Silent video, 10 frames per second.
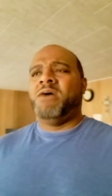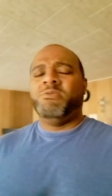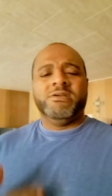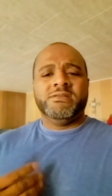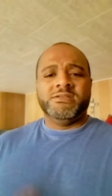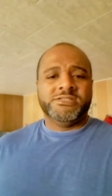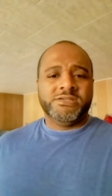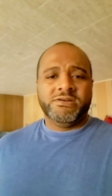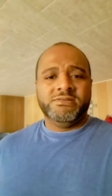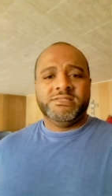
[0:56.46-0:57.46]
I work in the
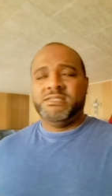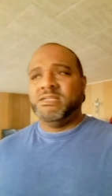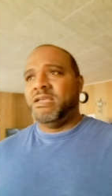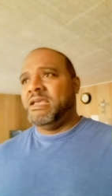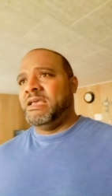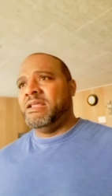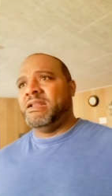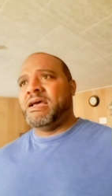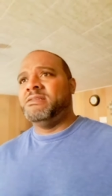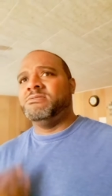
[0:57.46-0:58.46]
church
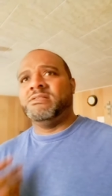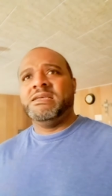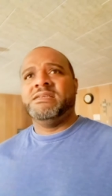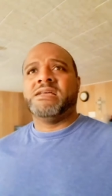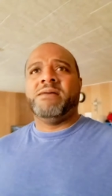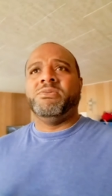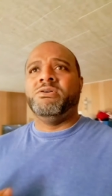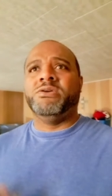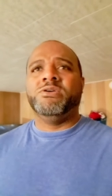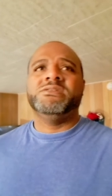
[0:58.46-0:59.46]
and I do this. I'm
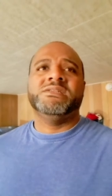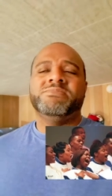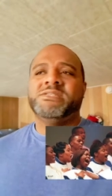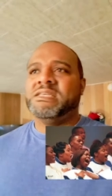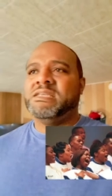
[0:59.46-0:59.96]
on the worship